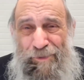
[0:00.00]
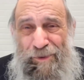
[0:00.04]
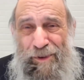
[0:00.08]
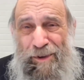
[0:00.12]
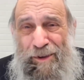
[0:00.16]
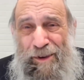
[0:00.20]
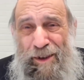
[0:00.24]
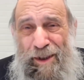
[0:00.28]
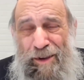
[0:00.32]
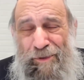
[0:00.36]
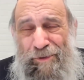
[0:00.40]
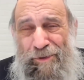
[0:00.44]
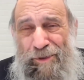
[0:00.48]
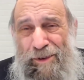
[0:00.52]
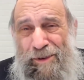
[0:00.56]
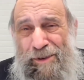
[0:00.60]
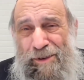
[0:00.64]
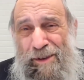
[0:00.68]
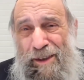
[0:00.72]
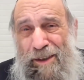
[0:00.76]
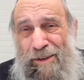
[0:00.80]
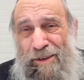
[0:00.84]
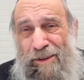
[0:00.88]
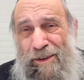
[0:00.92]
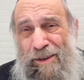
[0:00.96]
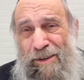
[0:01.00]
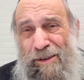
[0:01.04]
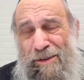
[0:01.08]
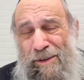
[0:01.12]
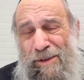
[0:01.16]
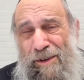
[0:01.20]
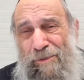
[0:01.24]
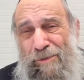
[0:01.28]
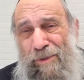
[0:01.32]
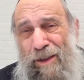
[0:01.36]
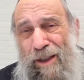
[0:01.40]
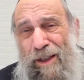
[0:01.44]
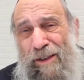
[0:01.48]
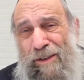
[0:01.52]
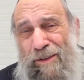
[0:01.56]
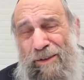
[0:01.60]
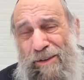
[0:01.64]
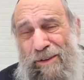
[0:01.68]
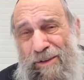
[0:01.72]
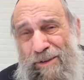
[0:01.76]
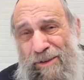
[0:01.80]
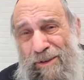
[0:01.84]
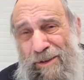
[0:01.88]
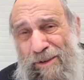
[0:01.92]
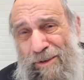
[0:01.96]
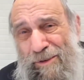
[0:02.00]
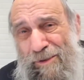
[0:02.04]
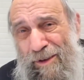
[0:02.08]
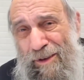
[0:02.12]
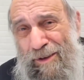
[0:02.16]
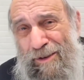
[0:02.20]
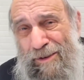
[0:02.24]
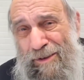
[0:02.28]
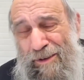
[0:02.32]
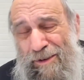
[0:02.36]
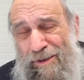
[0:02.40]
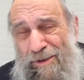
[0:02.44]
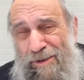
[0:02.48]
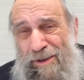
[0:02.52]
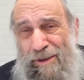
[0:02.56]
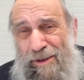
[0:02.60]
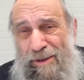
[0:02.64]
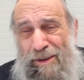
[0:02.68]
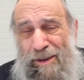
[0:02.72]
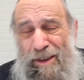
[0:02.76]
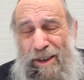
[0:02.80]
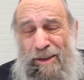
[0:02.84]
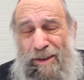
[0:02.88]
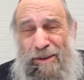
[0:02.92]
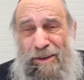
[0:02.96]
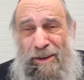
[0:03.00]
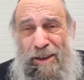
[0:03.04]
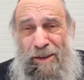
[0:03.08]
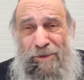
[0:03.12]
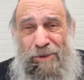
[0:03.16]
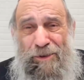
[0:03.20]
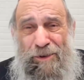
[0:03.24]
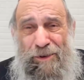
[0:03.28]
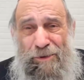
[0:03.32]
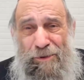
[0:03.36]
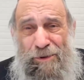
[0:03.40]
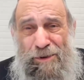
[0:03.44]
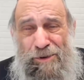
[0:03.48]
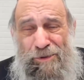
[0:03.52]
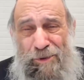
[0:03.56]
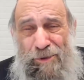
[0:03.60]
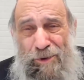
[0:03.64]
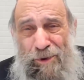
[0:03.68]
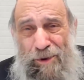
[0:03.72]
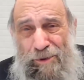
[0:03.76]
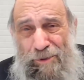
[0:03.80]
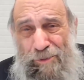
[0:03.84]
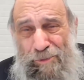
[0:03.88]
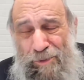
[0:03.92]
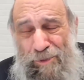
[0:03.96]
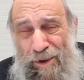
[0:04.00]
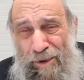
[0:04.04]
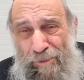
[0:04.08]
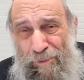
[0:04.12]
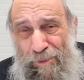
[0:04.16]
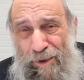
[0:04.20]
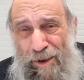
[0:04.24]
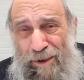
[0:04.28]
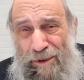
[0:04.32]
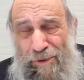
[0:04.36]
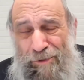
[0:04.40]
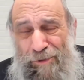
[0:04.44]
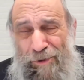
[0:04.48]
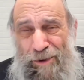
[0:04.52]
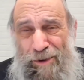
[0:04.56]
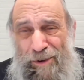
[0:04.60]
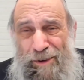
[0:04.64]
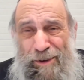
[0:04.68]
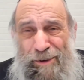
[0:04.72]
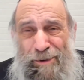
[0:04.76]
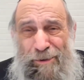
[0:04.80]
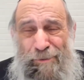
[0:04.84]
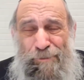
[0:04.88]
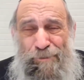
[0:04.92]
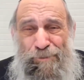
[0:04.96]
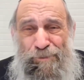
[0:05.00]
to have these ideas in mind that God gave it to us for our benefit.